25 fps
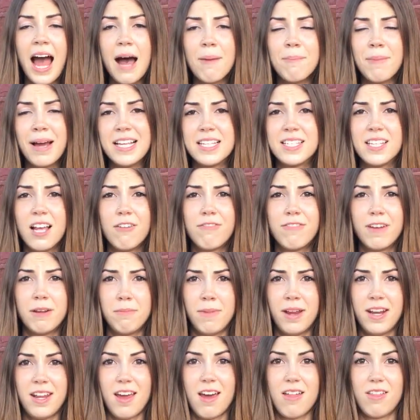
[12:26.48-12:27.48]
myself and
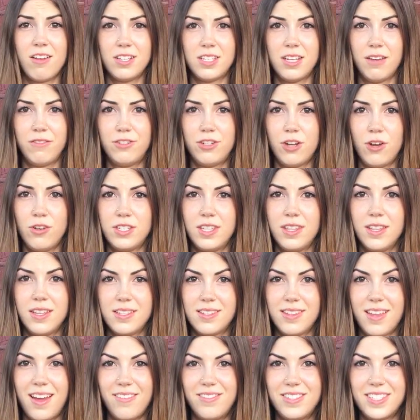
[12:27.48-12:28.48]
many others have chosen
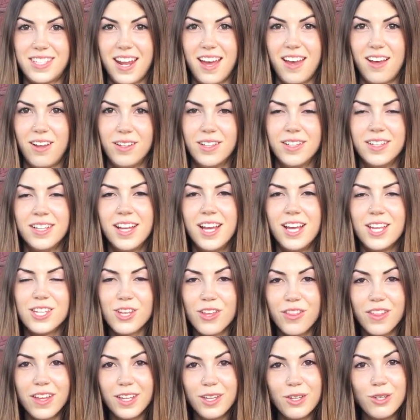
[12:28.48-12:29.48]
this lifestyle.
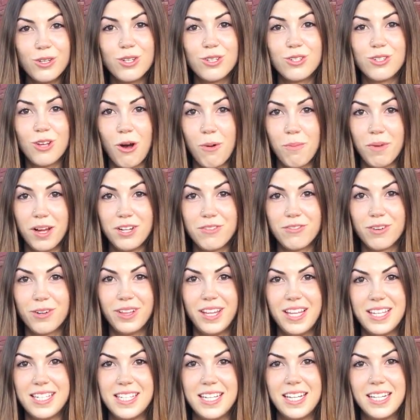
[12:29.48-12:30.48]
So thank you so much for
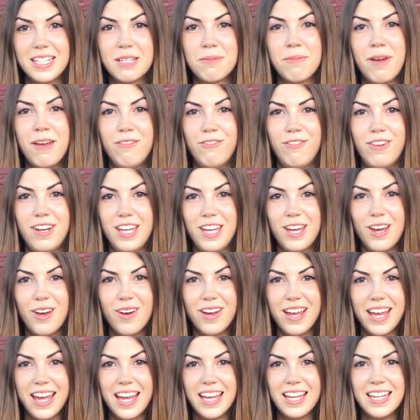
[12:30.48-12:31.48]
listening to my video
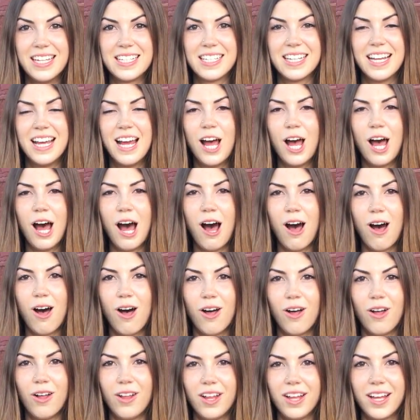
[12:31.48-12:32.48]
and
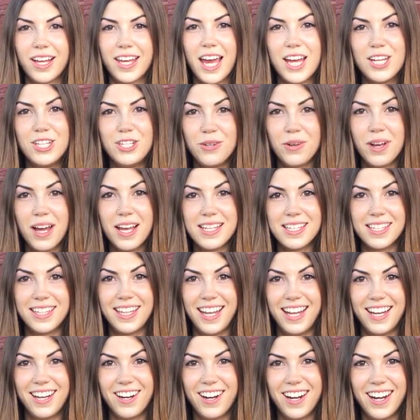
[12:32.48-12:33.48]
I'll catch you guys
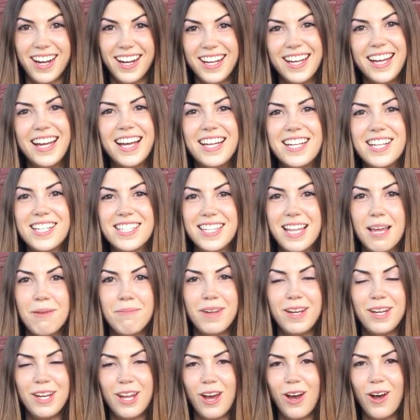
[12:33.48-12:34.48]
later. Just let
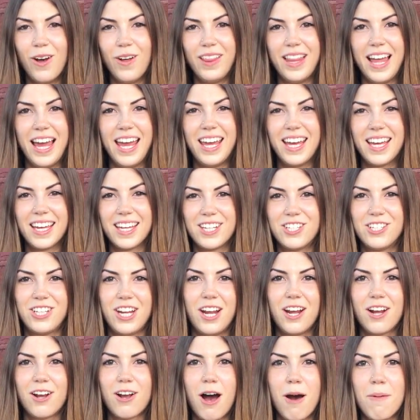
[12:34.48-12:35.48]
me know, like,
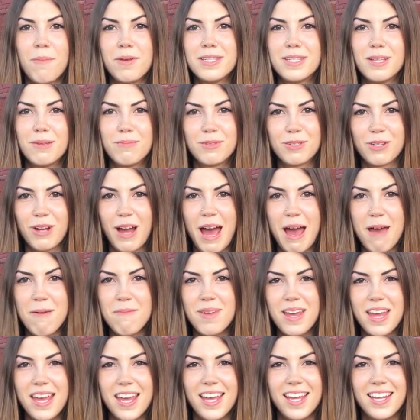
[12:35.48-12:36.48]
share, comment, subscribe,
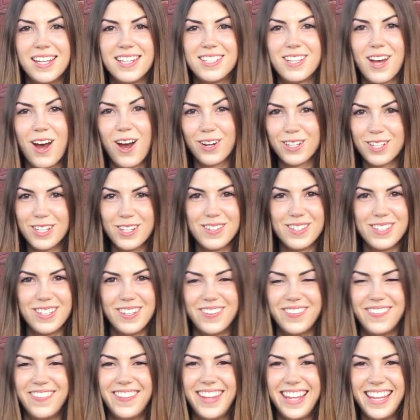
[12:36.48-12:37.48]
and talk to you
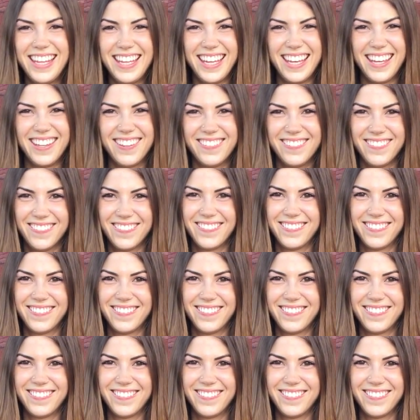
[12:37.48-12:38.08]
soon. Thank you.